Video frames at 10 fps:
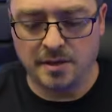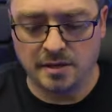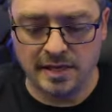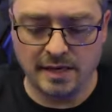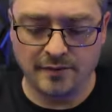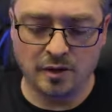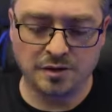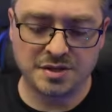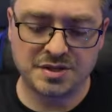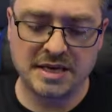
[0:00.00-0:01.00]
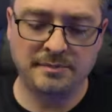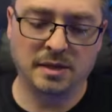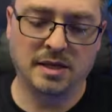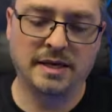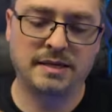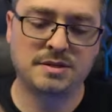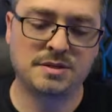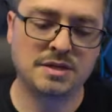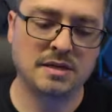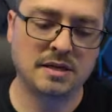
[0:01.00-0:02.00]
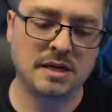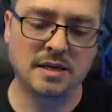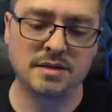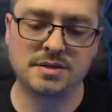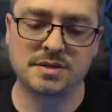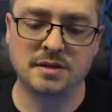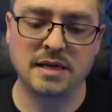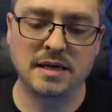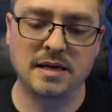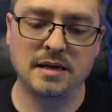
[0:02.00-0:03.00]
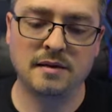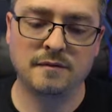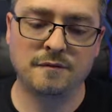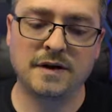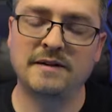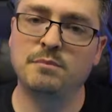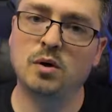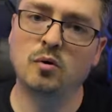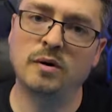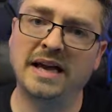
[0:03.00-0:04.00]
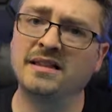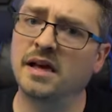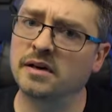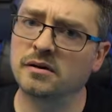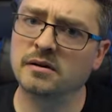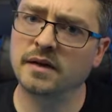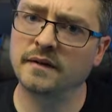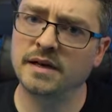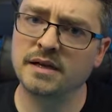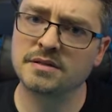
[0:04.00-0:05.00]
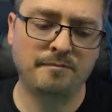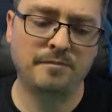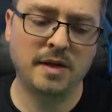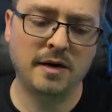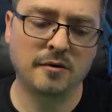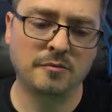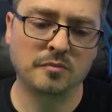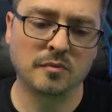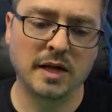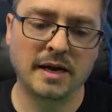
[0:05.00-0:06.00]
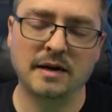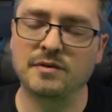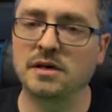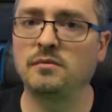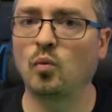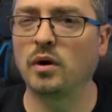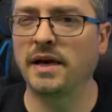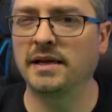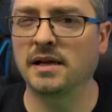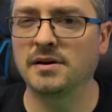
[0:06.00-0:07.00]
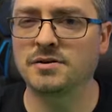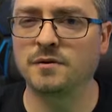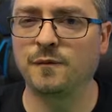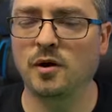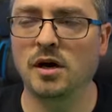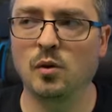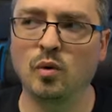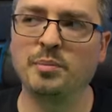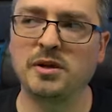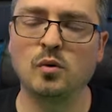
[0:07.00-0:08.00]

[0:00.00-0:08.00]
kind of along the same lines, is the 5mm headliner LEDs. Now, like, I've done one headliner so far. I will be doing